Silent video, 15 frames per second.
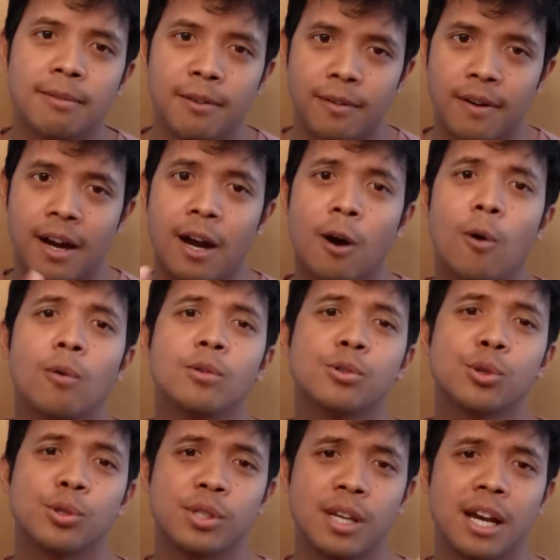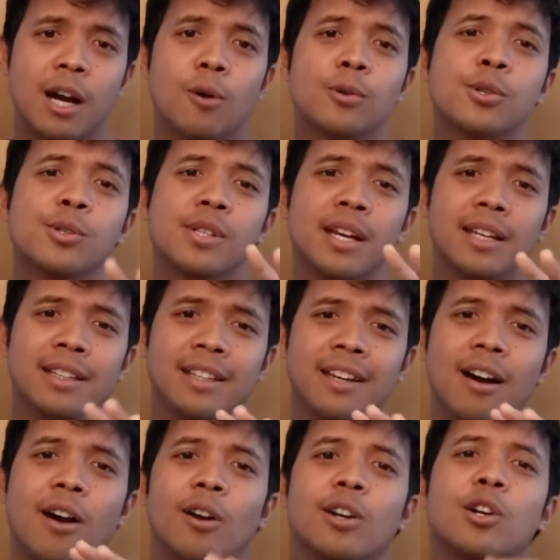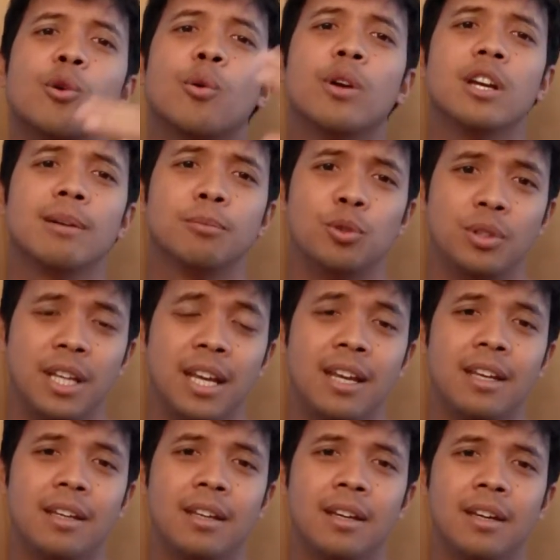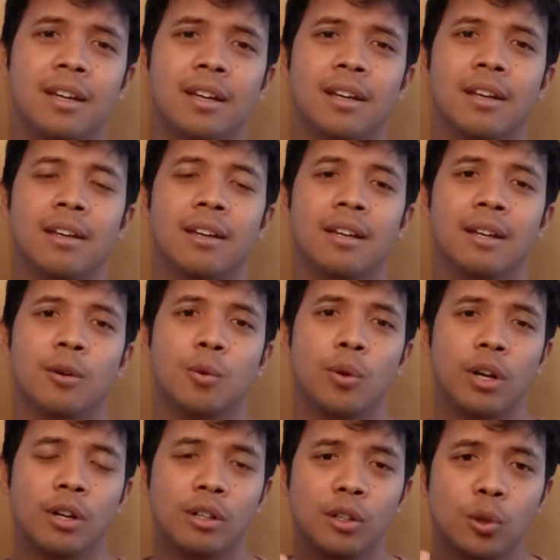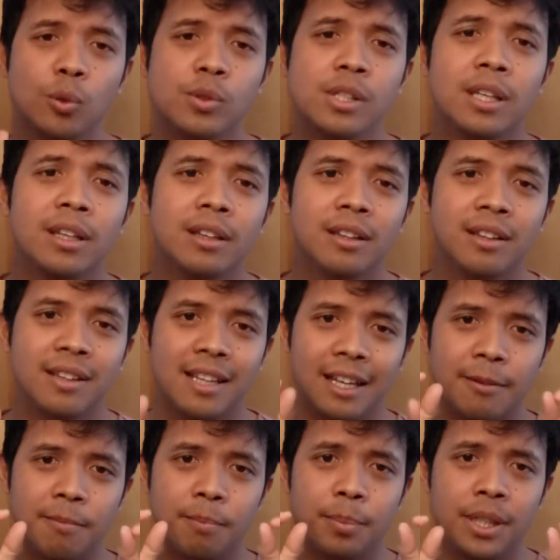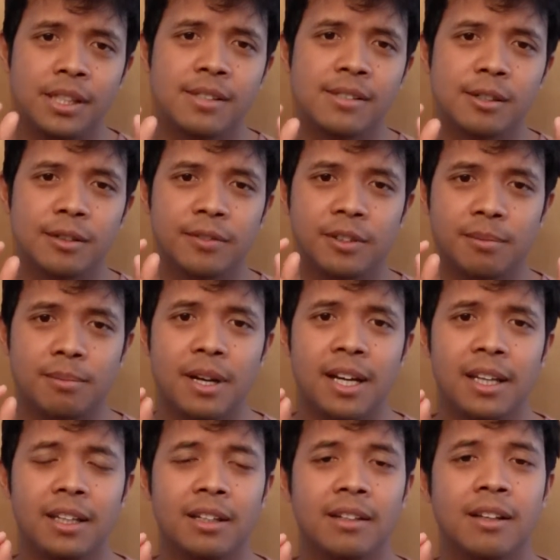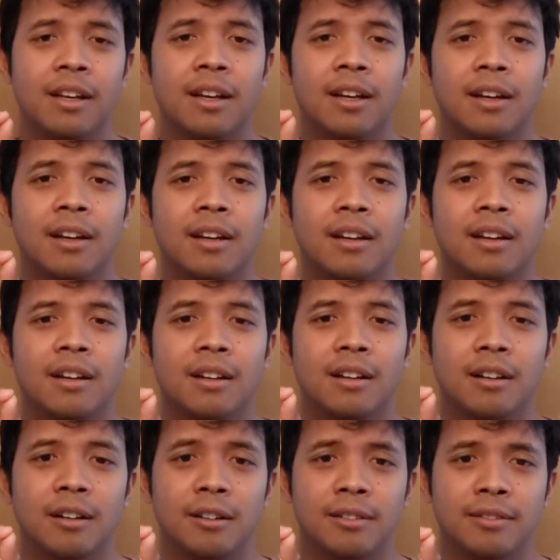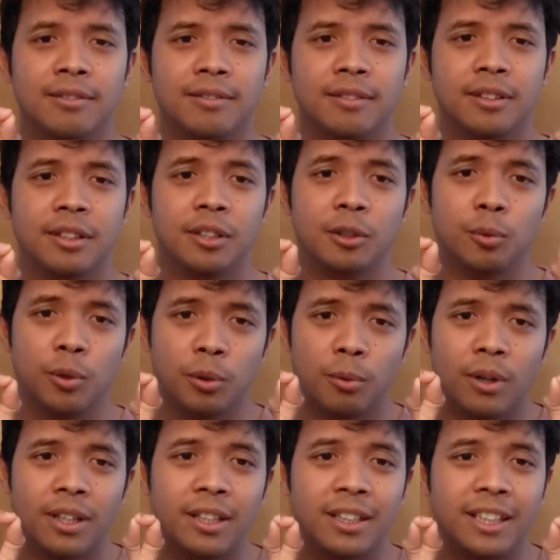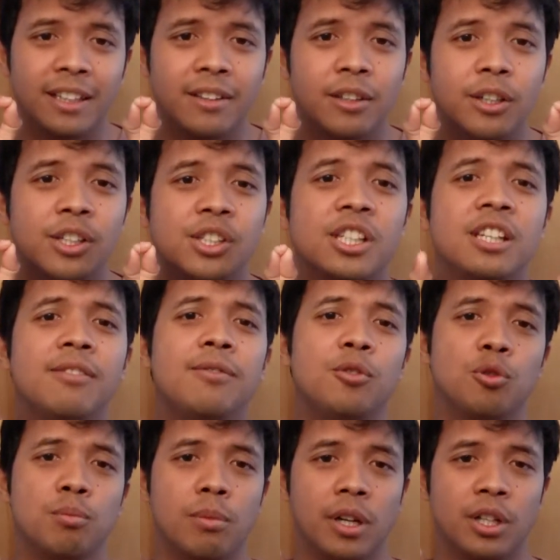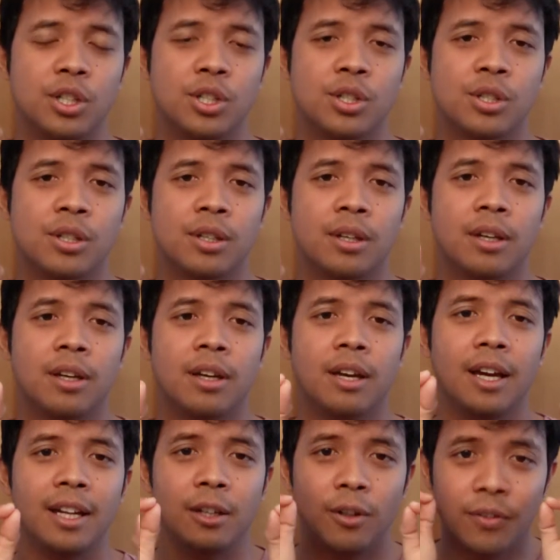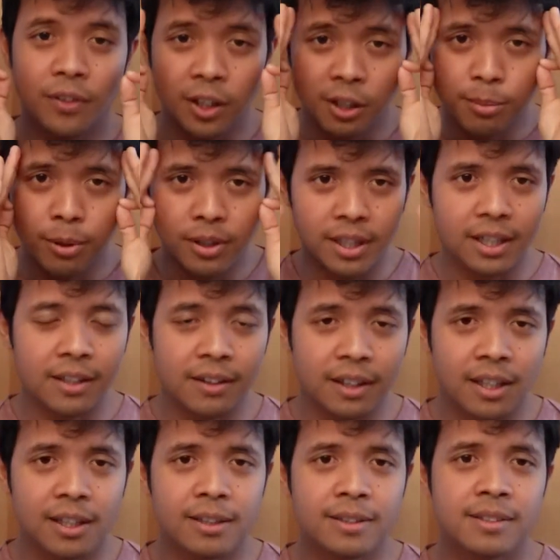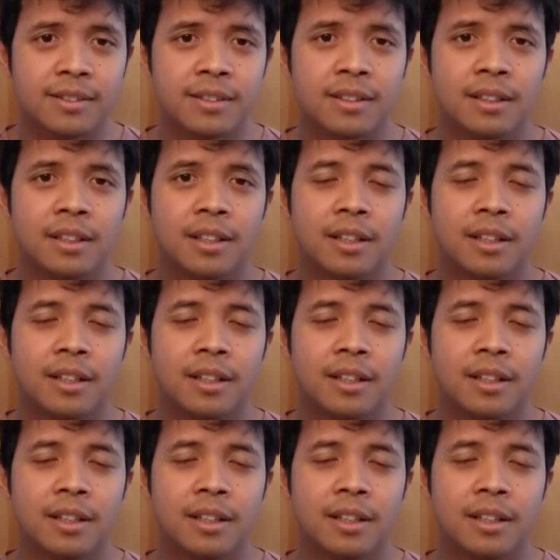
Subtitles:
of how our society are growing up today. We're losing that peace of the mind of, you know, we want to either achieve too much and not think about anything else.